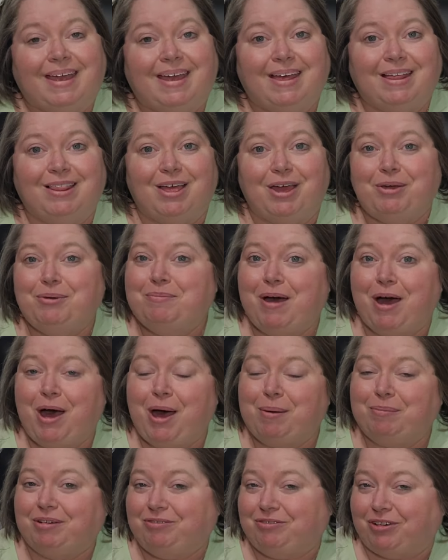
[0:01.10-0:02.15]
Hello, my
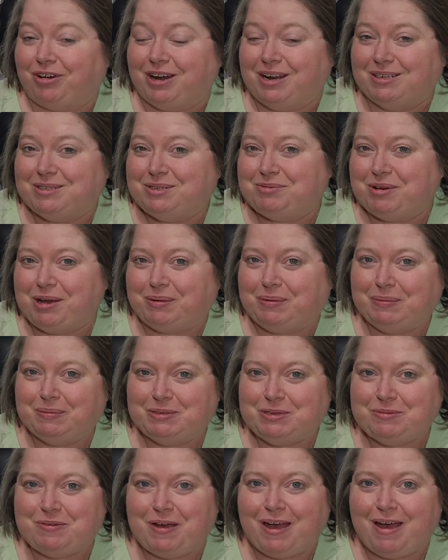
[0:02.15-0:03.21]
hobby friends. Welcome
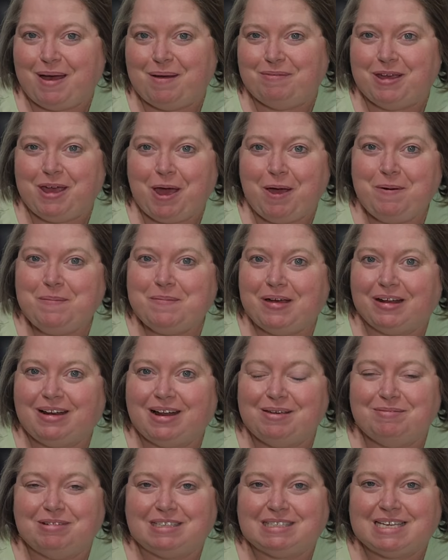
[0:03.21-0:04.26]
to my hobby home. My
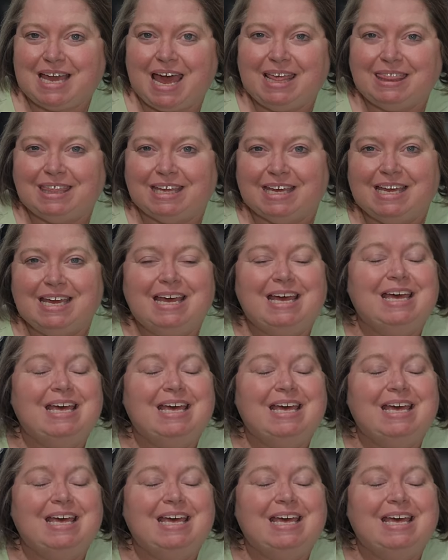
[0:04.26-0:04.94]
name is Kathy.